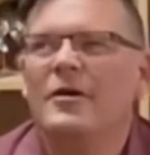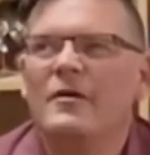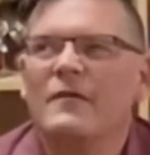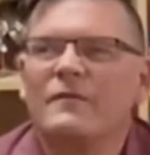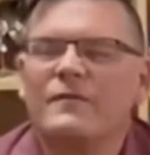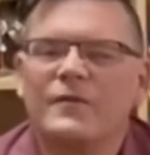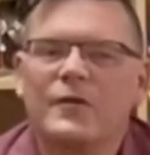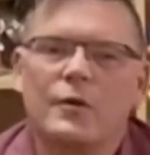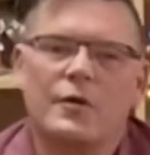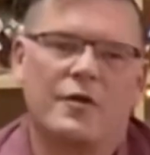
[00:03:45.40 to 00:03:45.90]

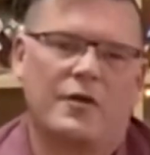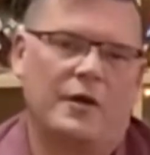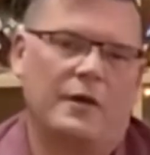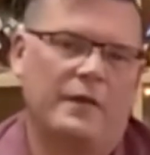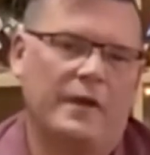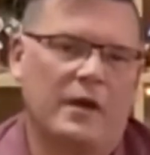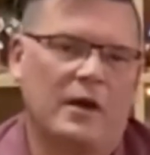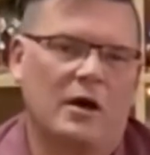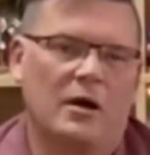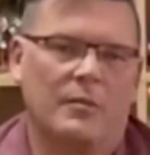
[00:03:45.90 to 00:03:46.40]
first thing
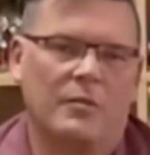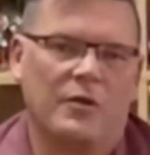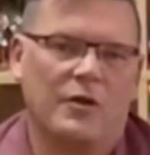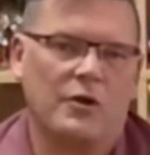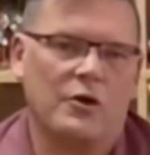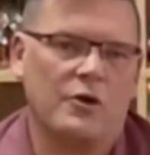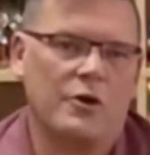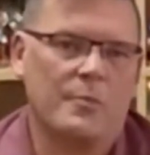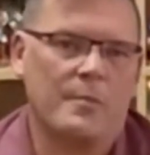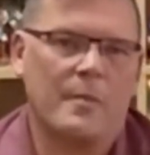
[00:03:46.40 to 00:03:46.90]
that comes
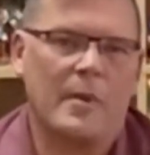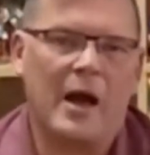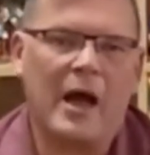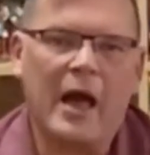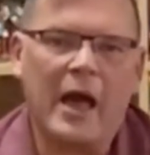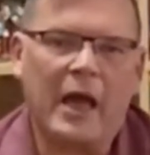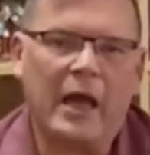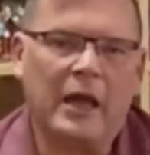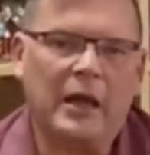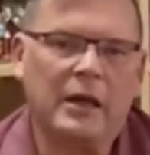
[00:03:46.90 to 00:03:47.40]
in your
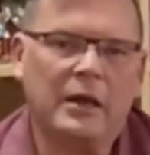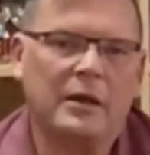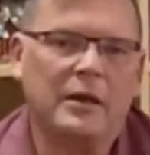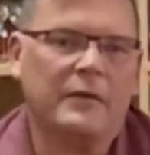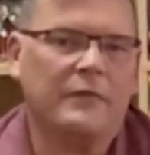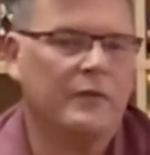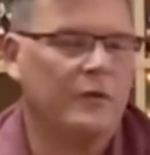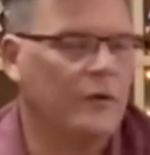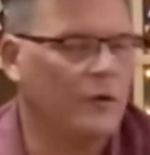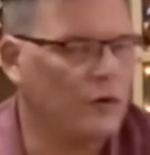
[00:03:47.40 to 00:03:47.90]
mind,
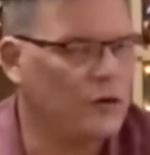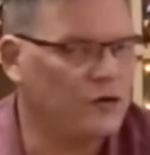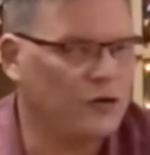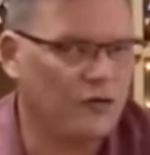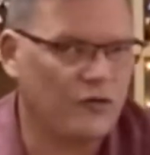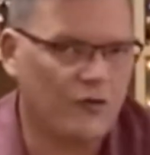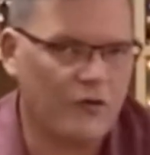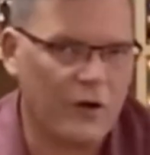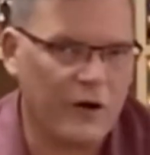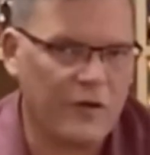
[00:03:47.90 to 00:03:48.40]
even though you
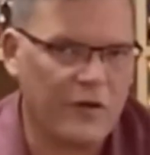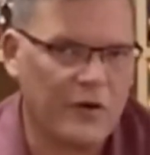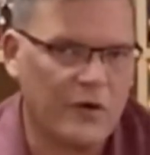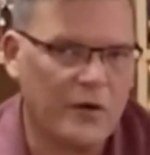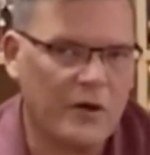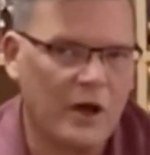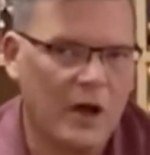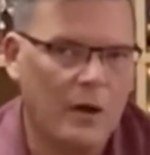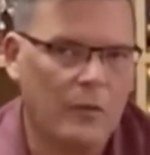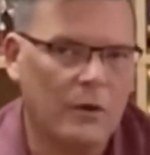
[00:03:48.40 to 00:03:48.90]
should trust your
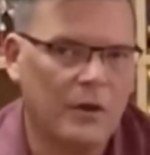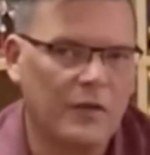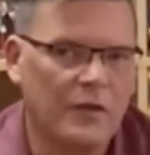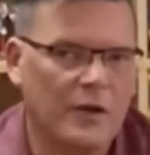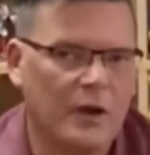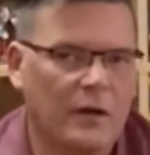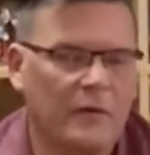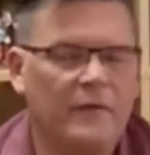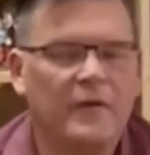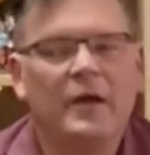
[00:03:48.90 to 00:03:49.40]
gut with
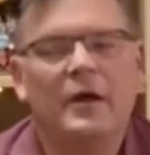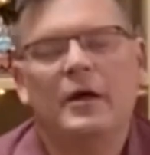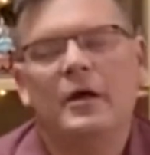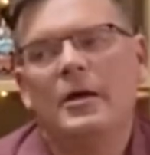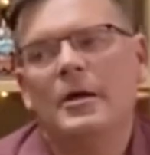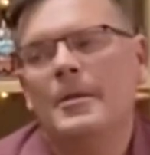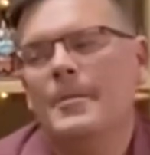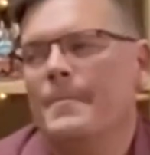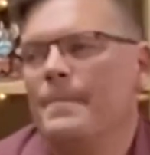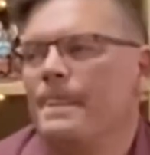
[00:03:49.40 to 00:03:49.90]
stuff.
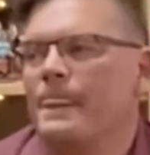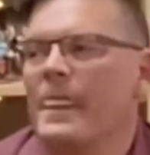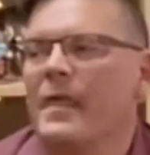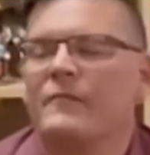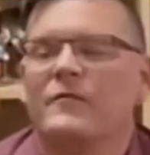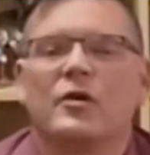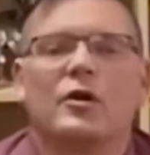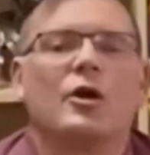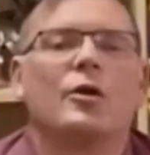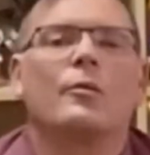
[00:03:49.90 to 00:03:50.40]

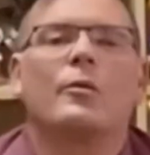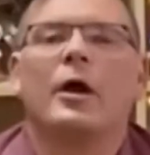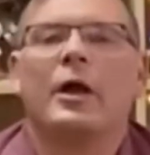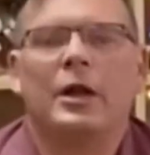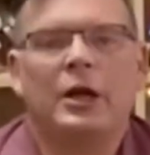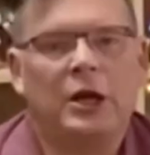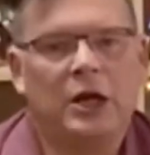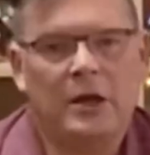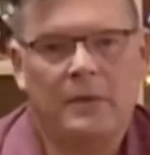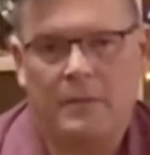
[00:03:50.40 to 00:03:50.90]
If you're gonna write
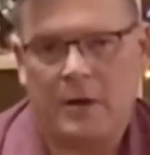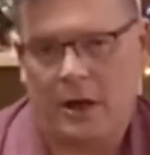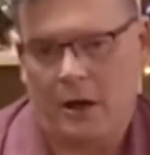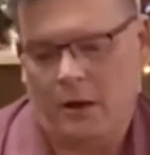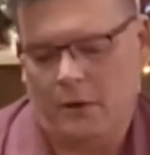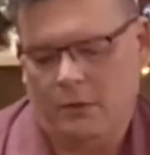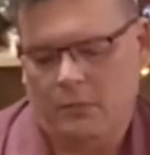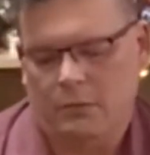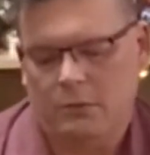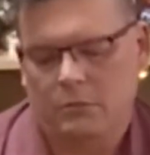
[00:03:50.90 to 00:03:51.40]
an email,
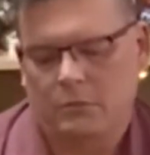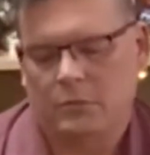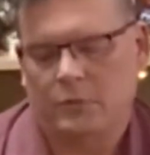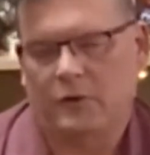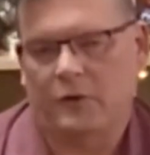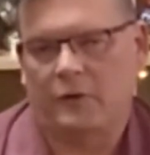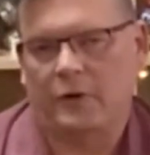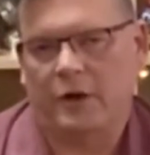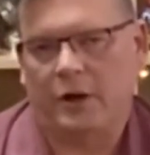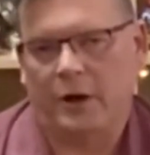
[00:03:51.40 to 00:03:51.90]

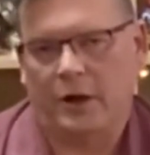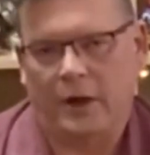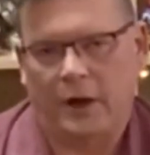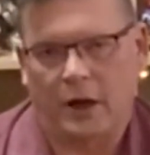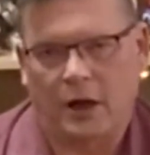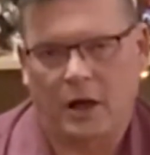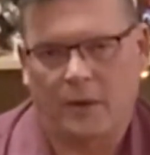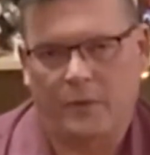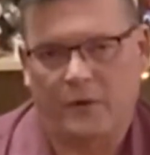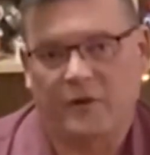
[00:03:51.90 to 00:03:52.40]
delete it a
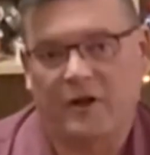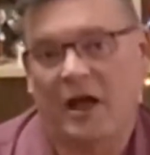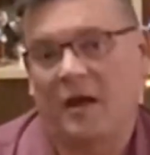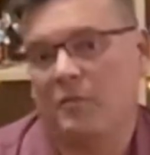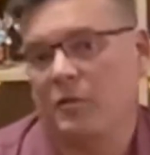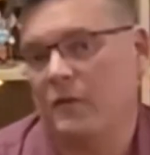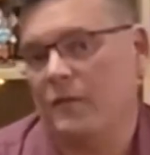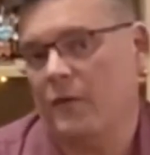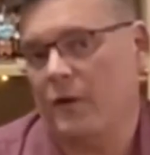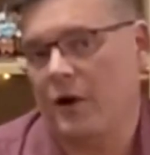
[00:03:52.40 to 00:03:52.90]
couple
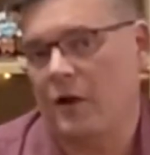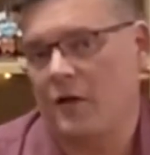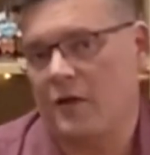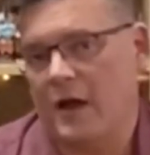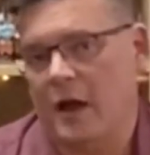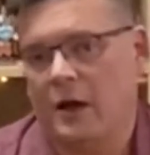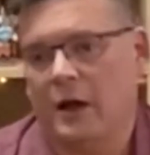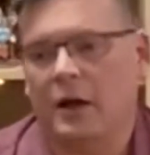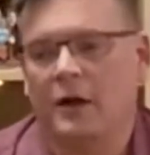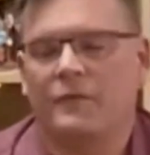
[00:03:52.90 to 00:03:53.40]
times before you
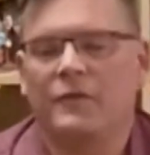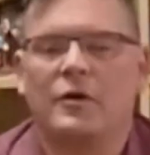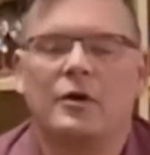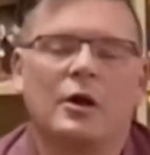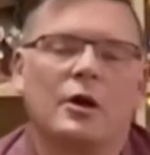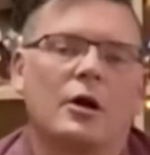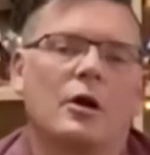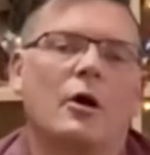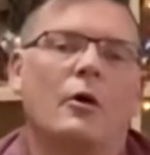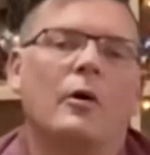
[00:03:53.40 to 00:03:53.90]
send it. If you're
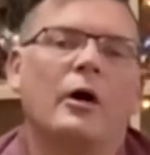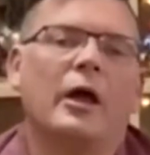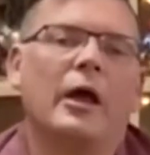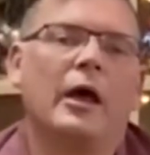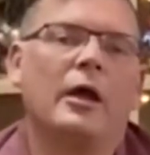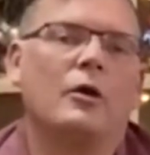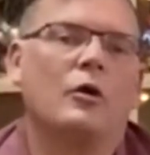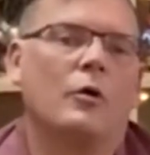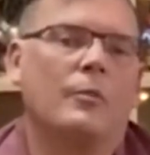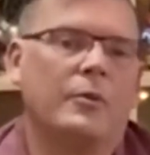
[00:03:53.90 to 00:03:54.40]
gonna go
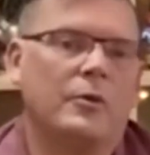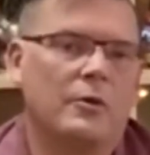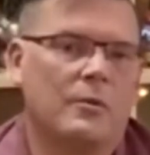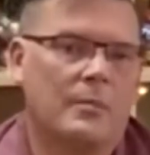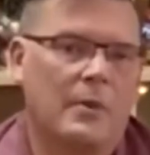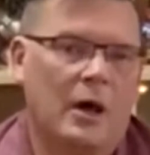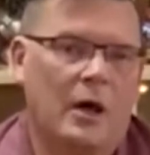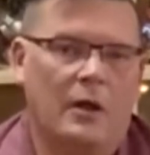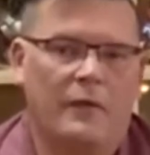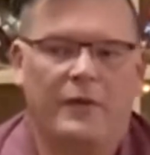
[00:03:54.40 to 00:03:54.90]
ahead and open your
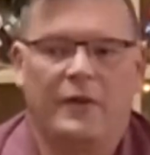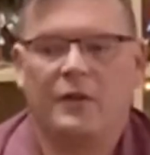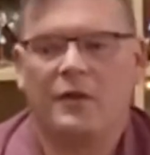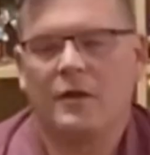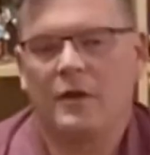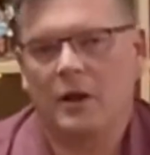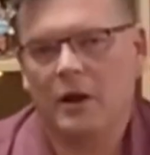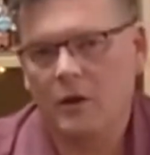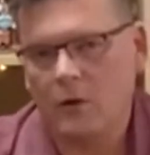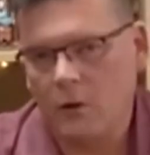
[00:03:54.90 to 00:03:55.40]
mouth and
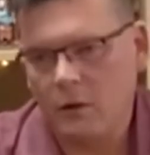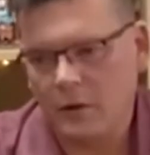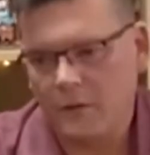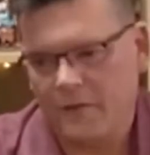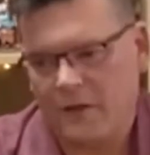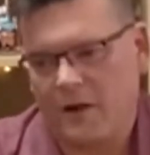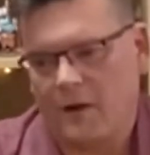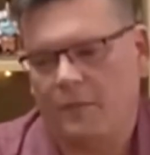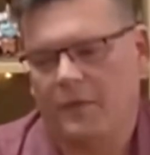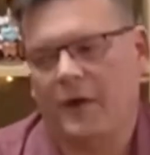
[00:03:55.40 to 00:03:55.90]
go to
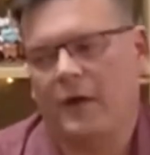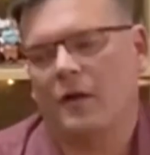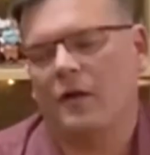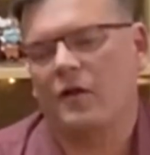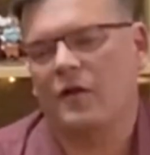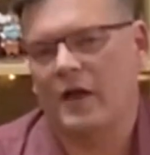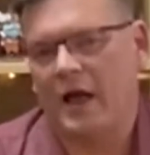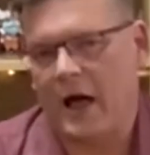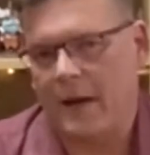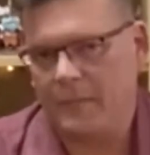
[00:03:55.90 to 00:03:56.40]
something,
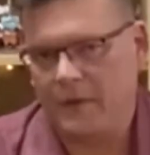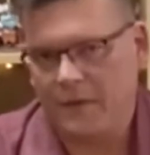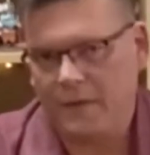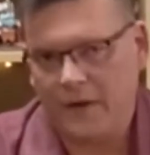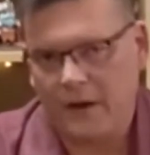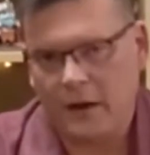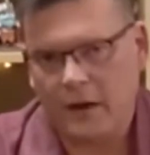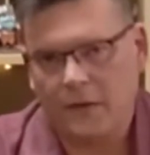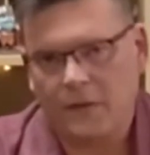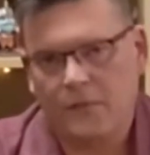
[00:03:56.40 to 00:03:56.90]
stop and
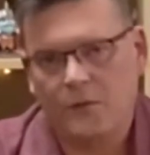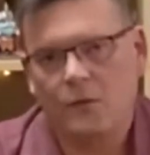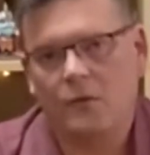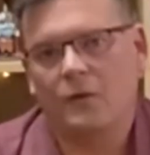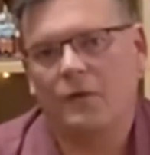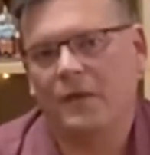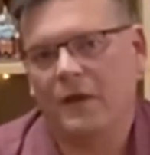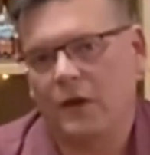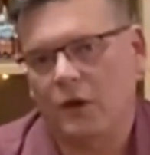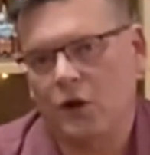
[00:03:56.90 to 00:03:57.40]
think it
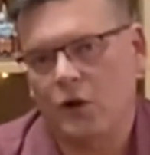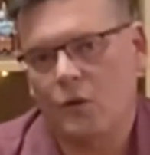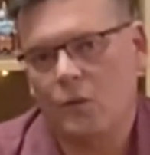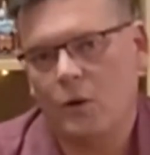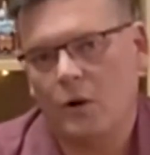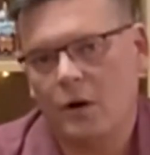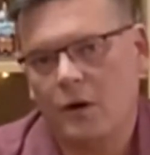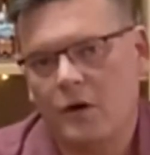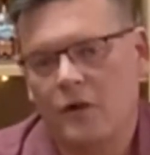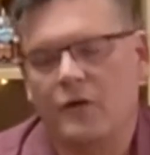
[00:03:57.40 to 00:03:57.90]
through, think your
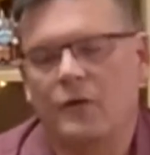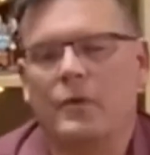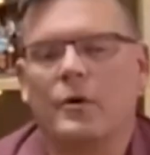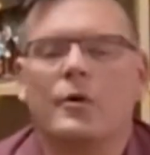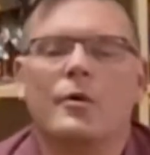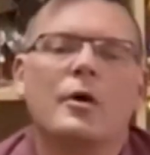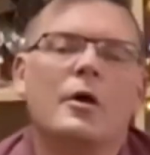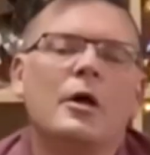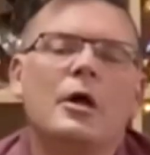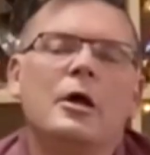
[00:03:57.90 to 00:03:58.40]
words
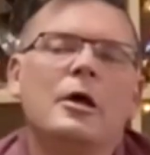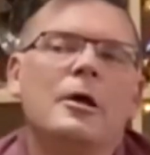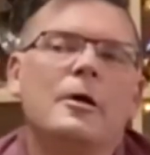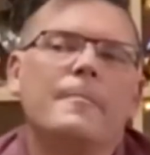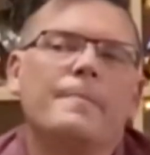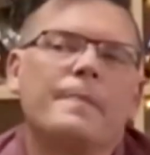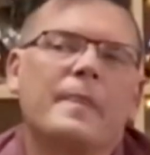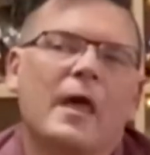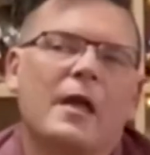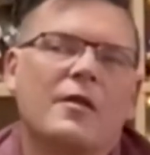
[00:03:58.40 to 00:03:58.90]
through.
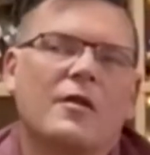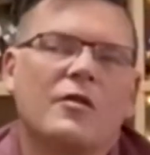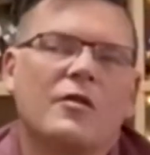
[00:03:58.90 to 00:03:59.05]
This is